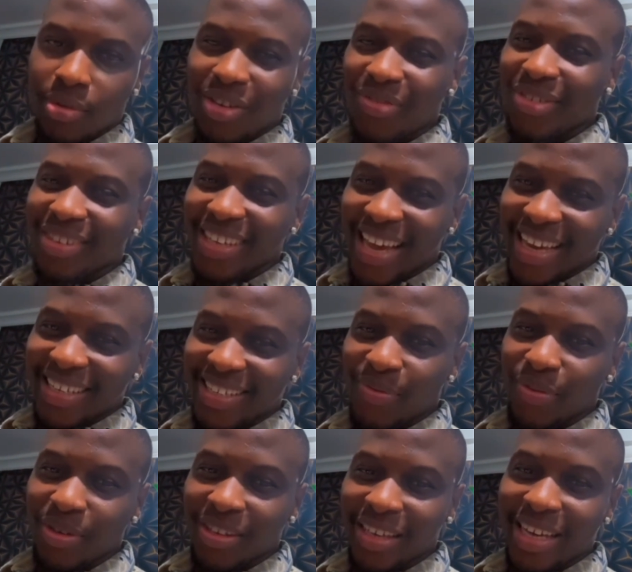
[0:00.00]
If you're nice,
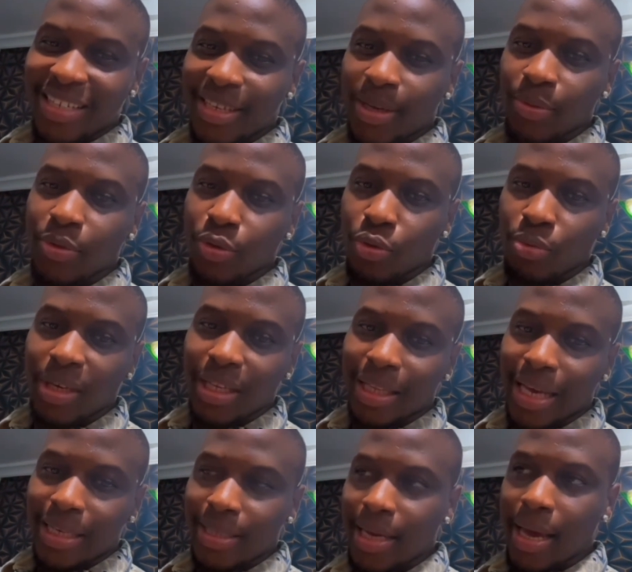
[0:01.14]
if you're a nice girl, he's going to be a
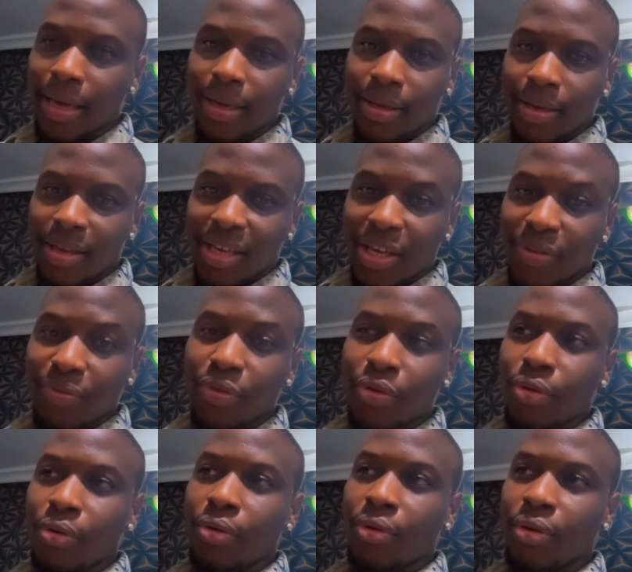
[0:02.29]
nice guy. If
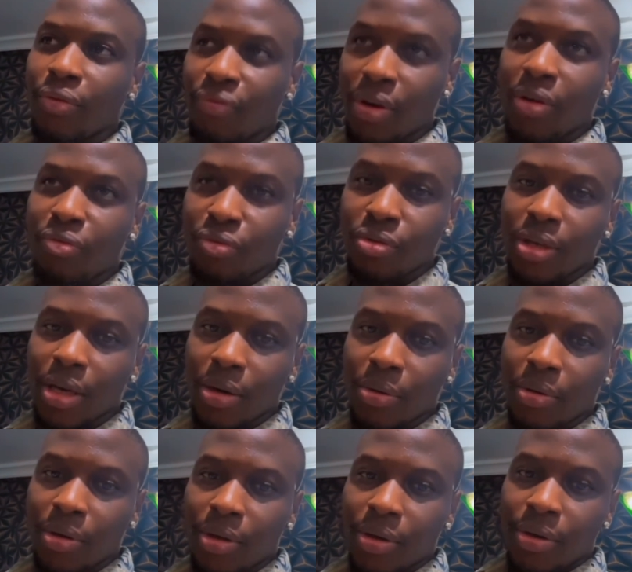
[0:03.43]
you're a very rude girl,